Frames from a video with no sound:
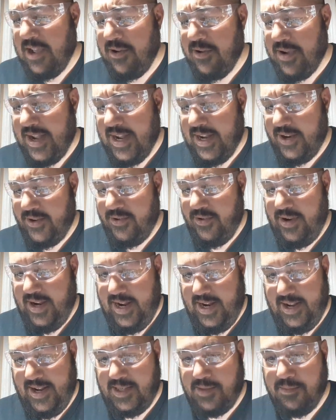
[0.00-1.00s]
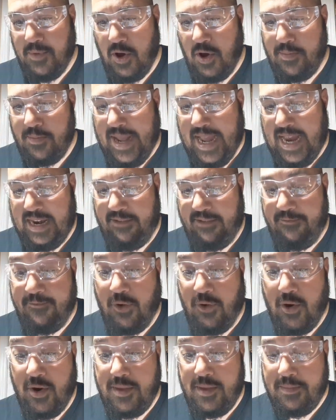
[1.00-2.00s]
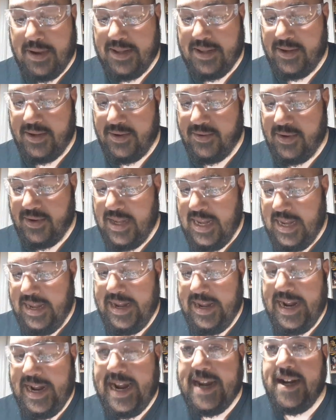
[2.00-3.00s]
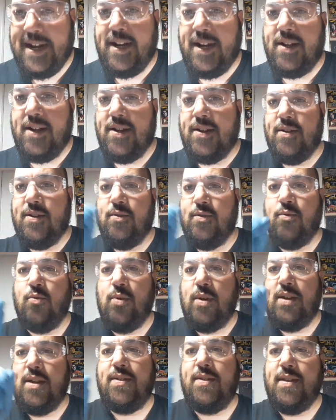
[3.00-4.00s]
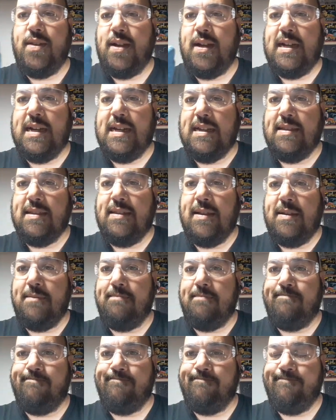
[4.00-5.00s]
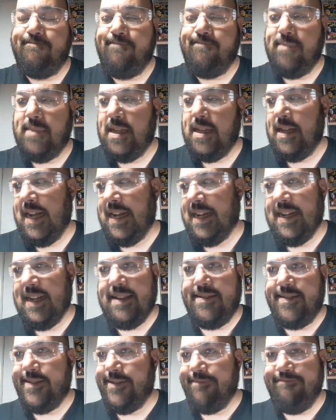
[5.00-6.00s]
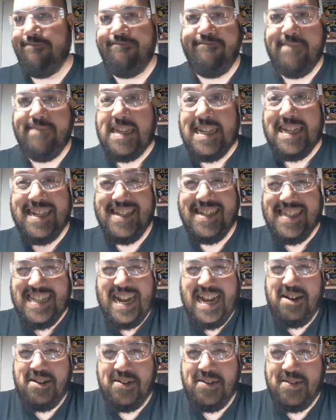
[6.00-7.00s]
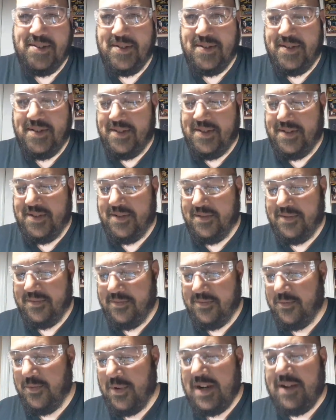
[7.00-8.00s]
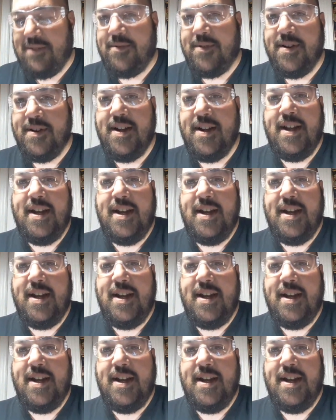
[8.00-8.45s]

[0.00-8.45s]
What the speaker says: I create a small palette for the Bondo, and along with some, I guess, dowels or whatever.